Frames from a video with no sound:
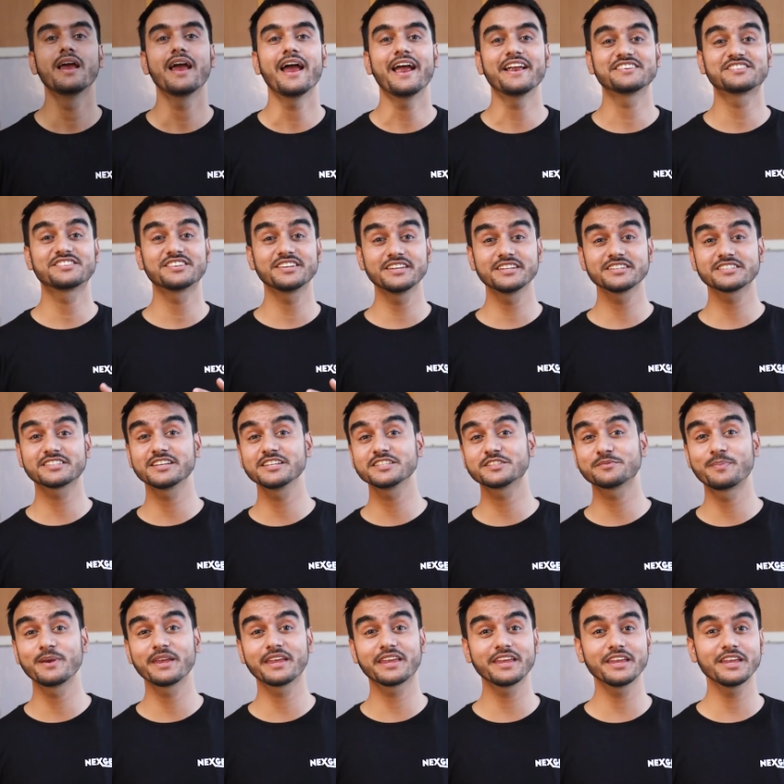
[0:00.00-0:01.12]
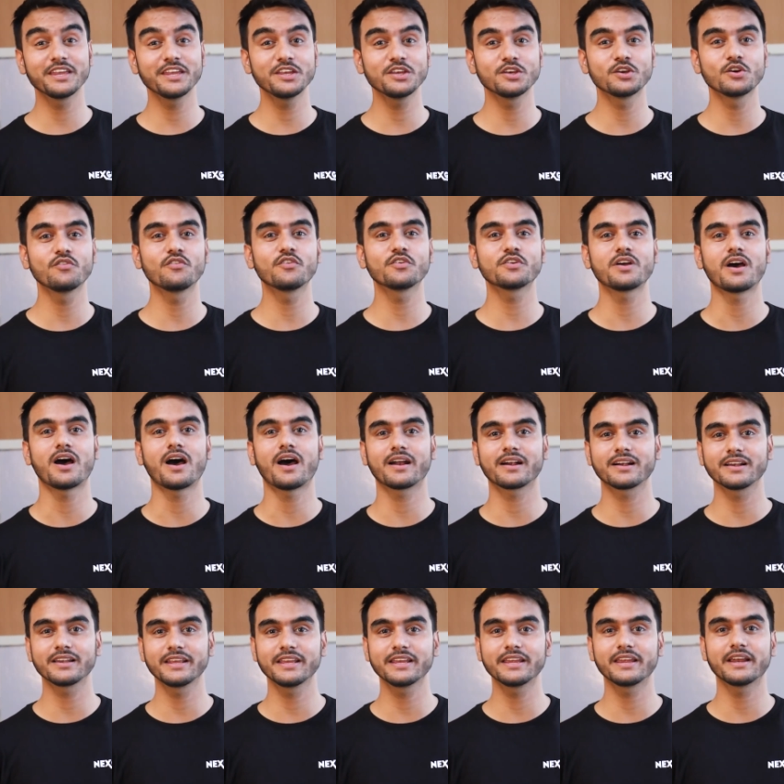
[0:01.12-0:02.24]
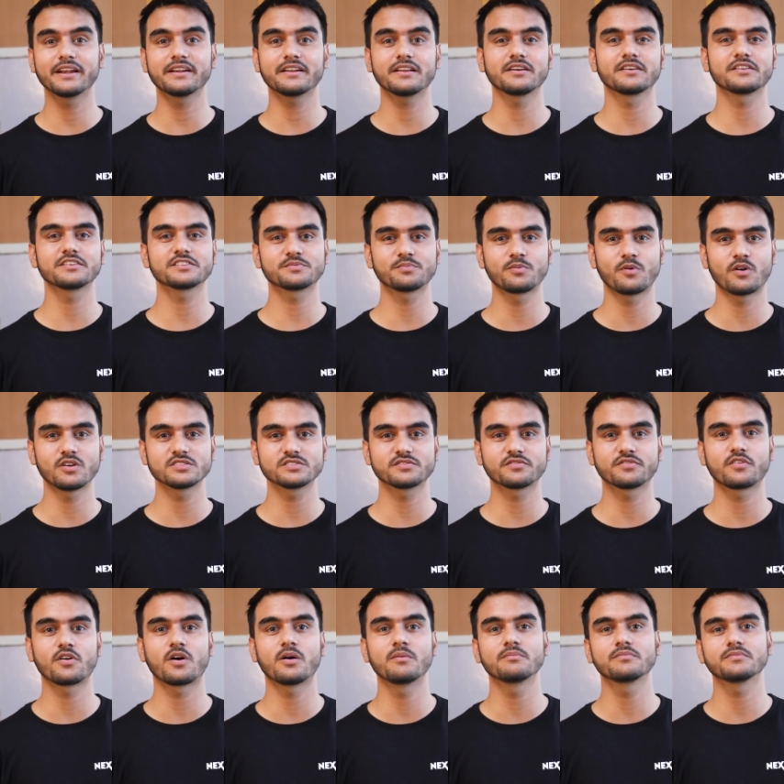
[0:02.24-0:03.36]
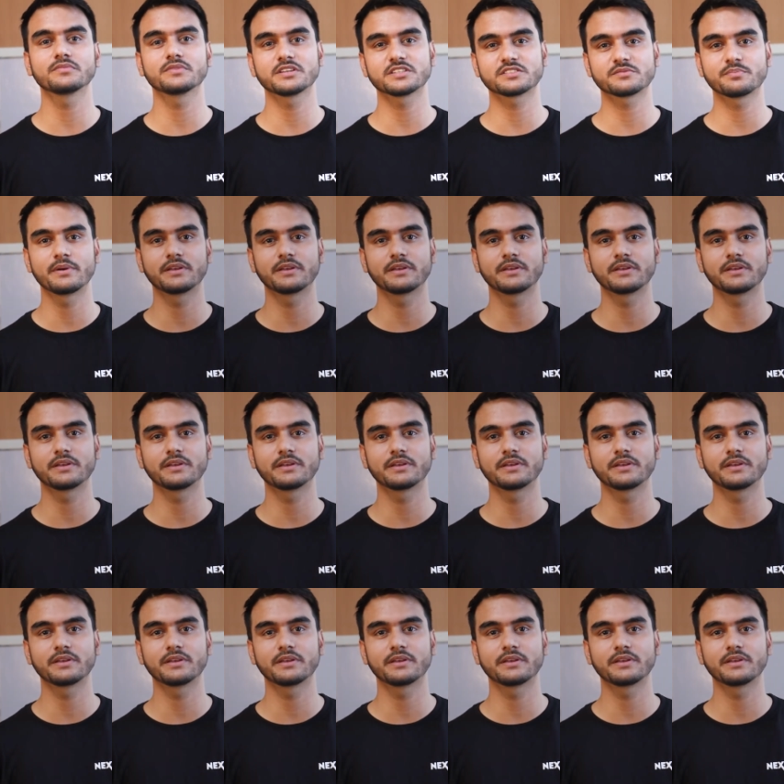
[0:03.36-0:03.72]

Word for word: And seriously speaking, you would hardly get a response from this